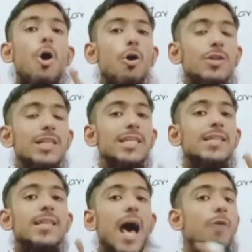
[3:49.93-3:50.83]
only
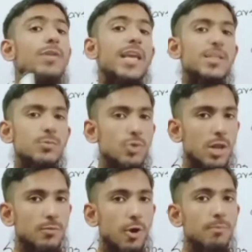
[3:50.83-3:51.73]
noun has
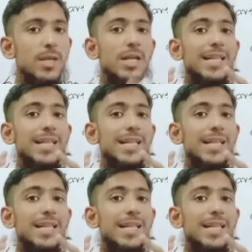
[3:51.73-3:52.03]
plural form.